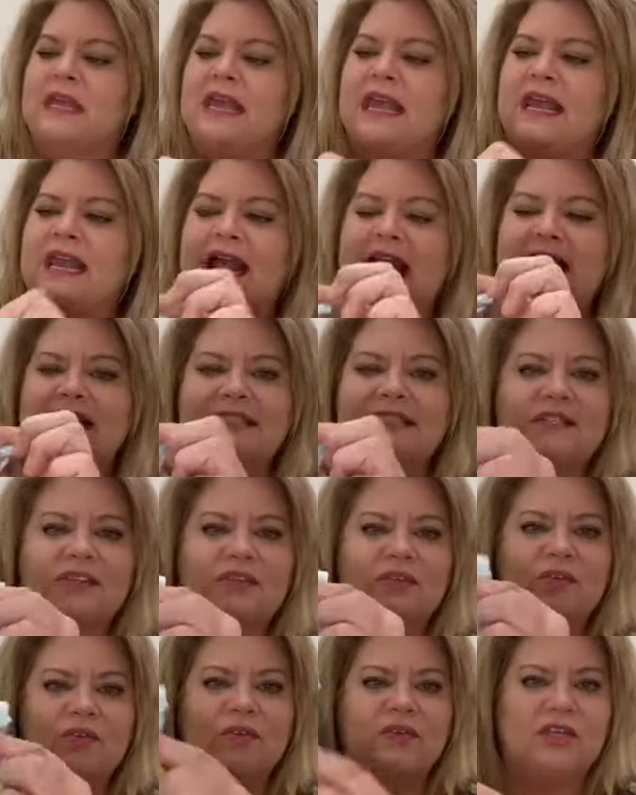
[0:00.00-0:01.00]
And it has a
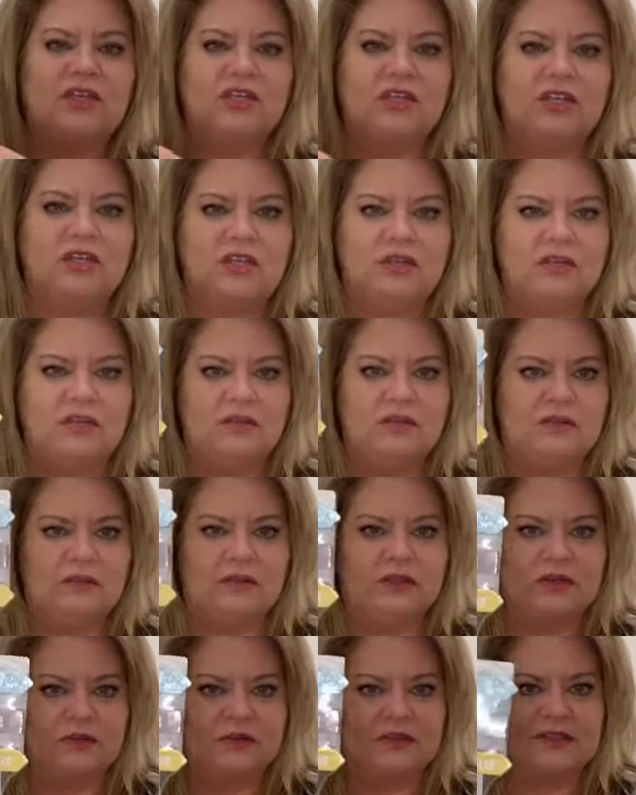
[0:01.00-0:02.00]
little cute
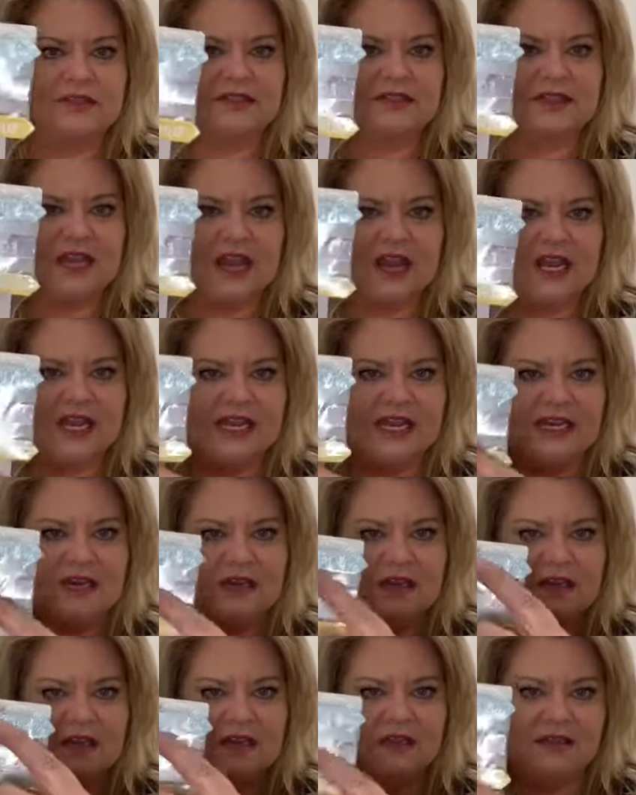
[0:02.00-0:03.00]
little sign.
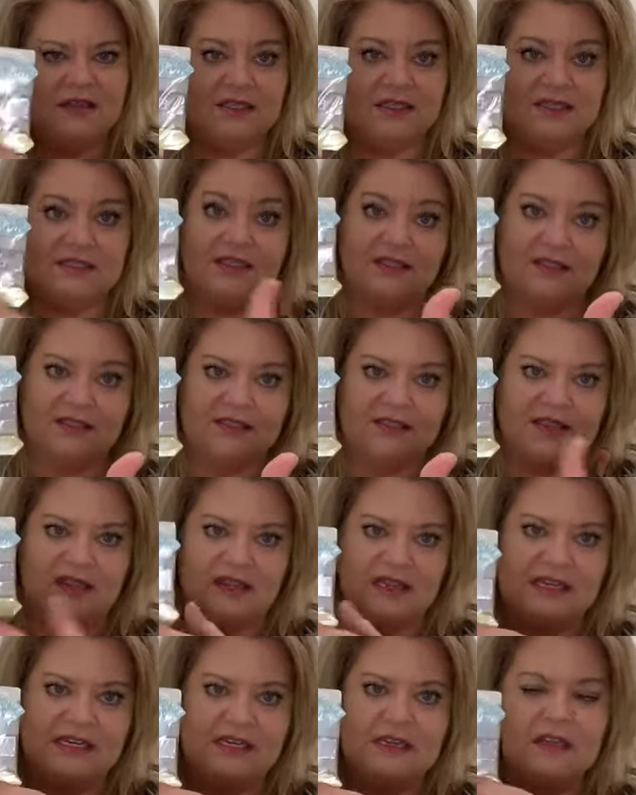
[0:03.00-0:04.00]
This is a
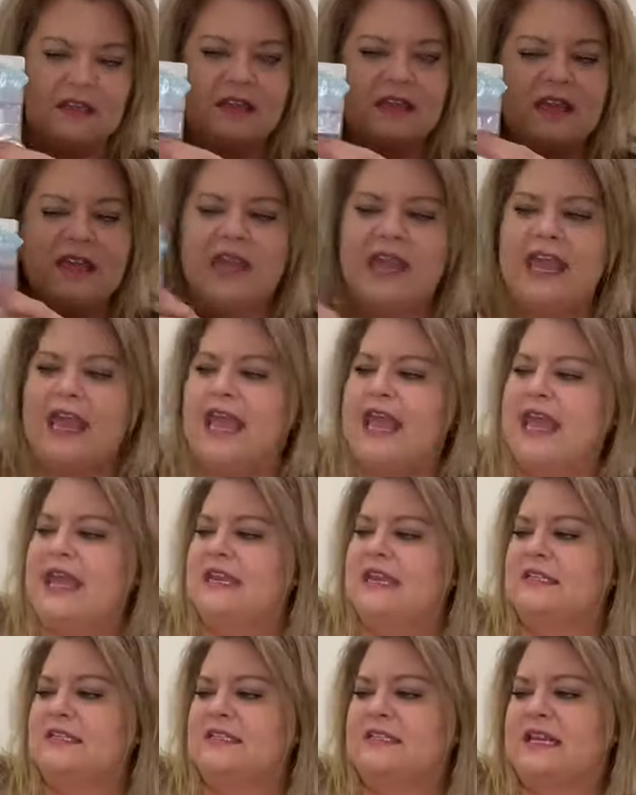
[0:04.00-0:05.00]
sign. And
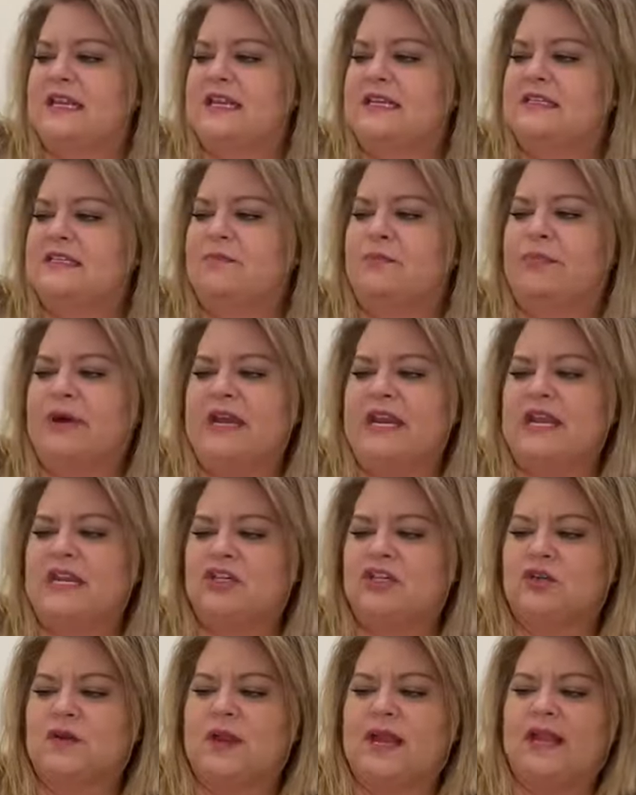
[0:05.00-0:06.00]
it says Bunny
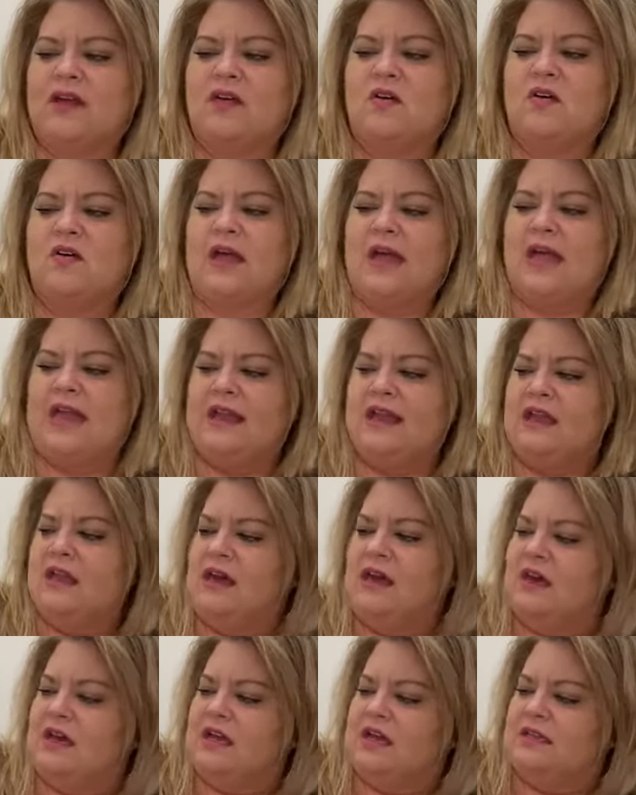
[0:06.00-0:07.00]
Trail, Egg
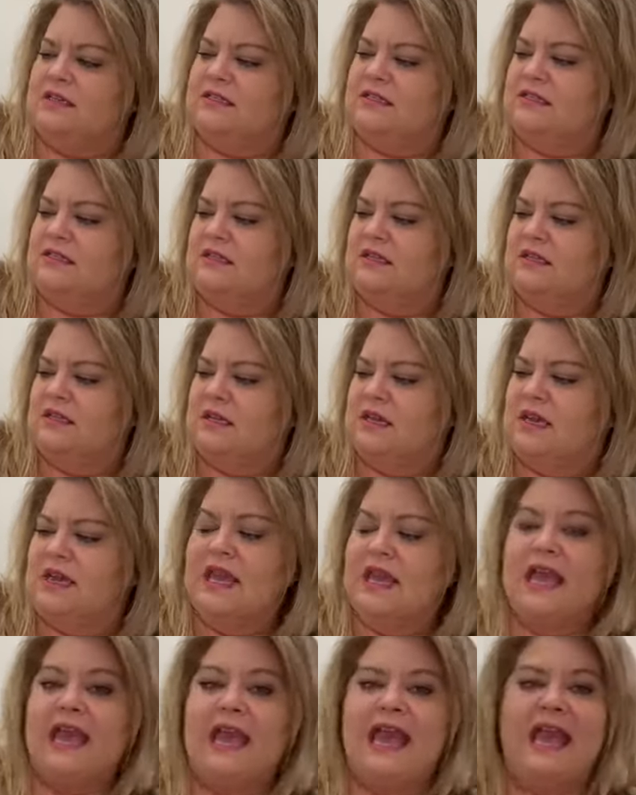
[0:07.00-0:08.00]
Hunt,
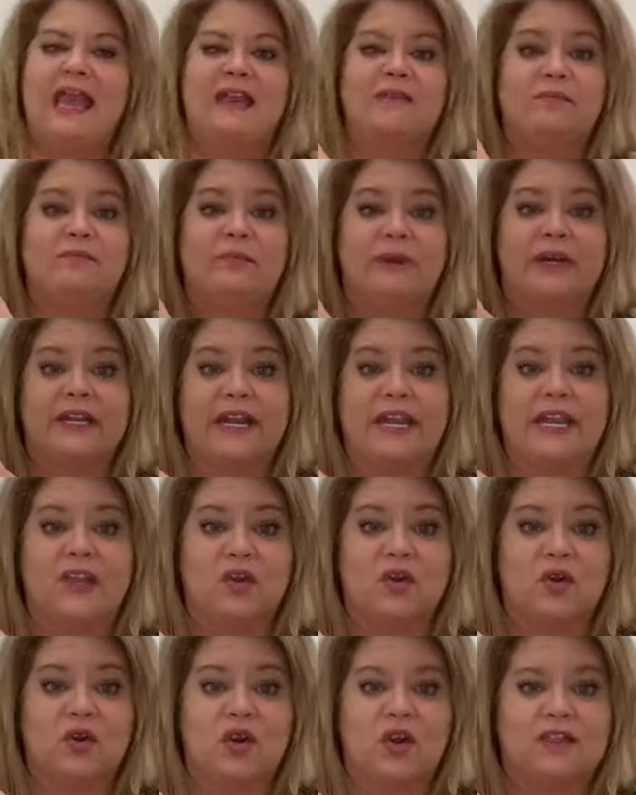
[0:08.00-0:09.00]
and Bunny
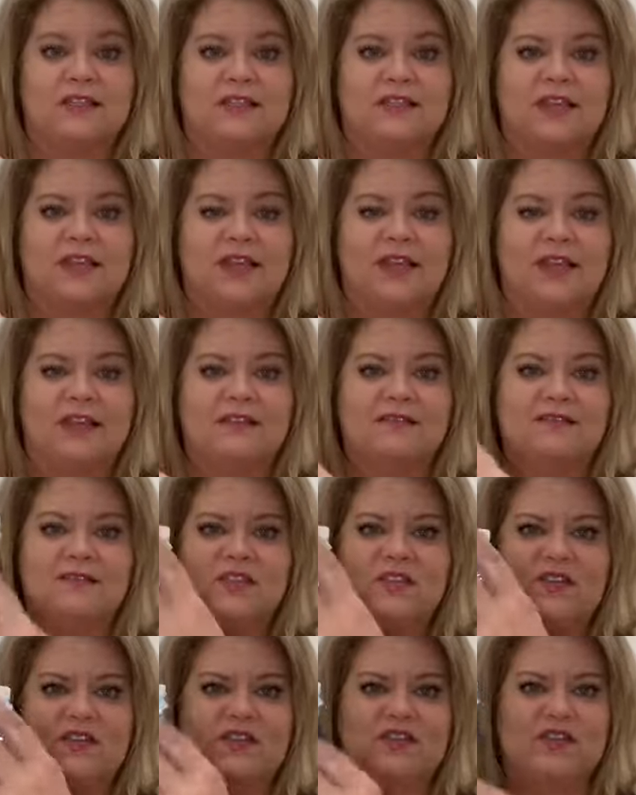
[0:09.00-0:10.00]
Crossing.
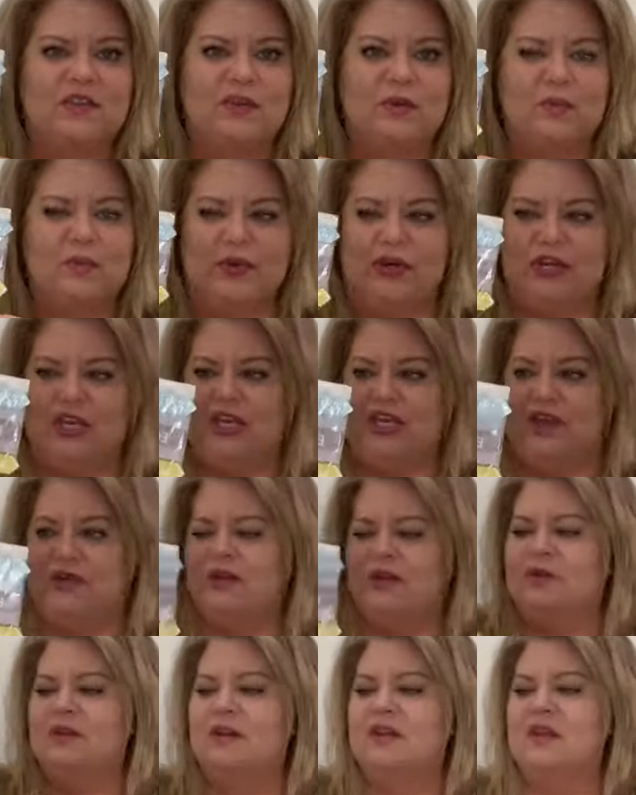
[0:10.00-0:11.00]
Super
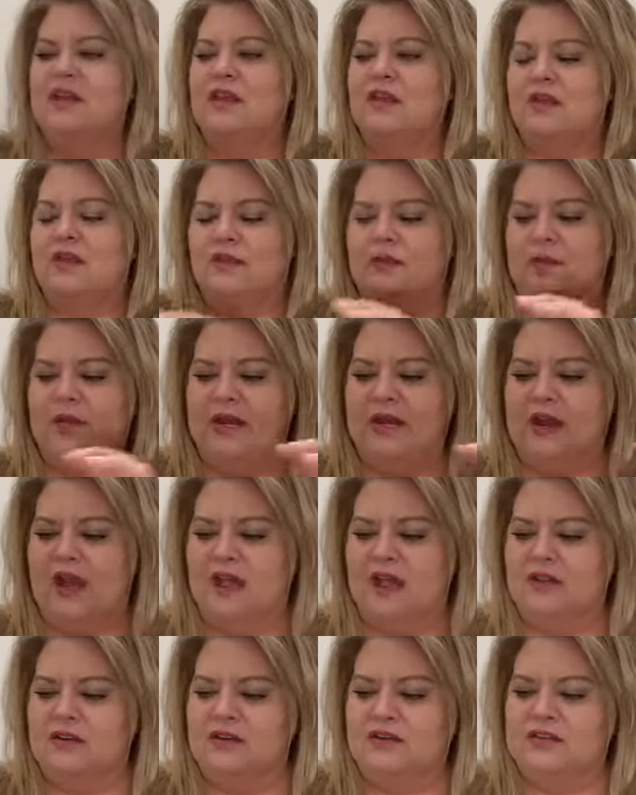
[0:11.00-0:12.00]
cute. three
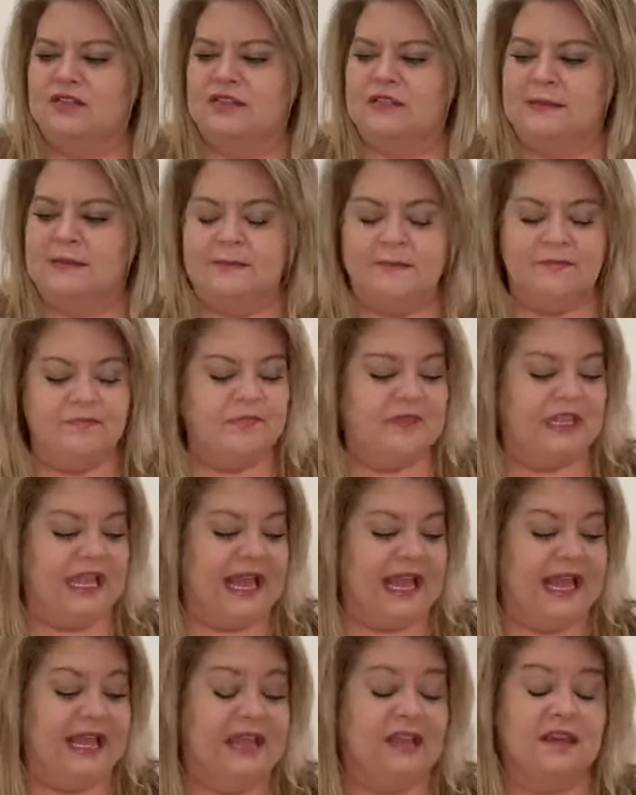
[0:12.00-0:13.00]
dollars.
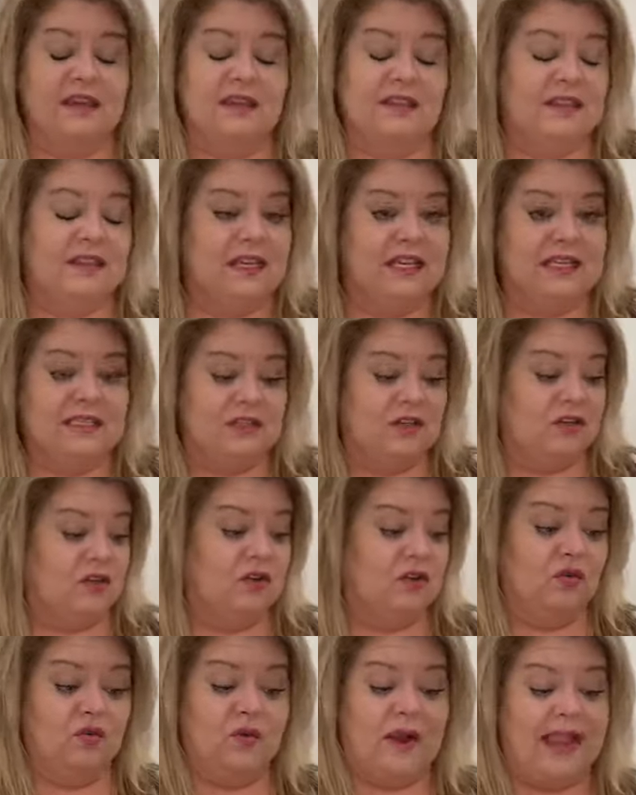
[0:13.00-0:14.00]
And these are
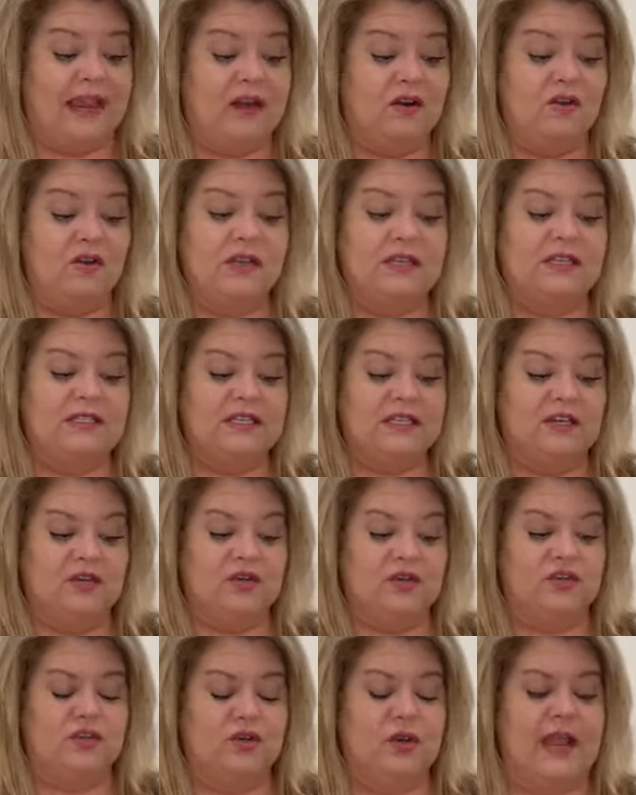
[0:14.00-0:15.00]
great on a
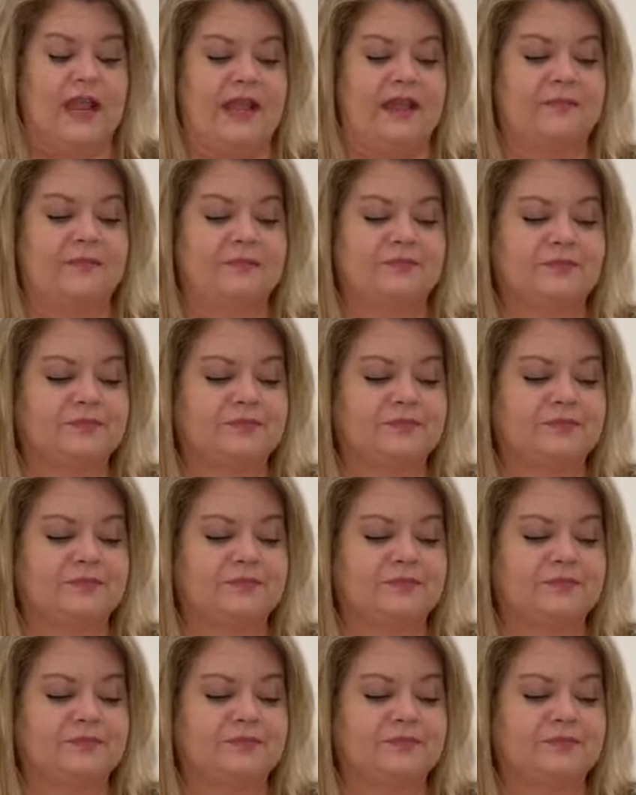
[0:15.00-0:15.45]
tiered tray.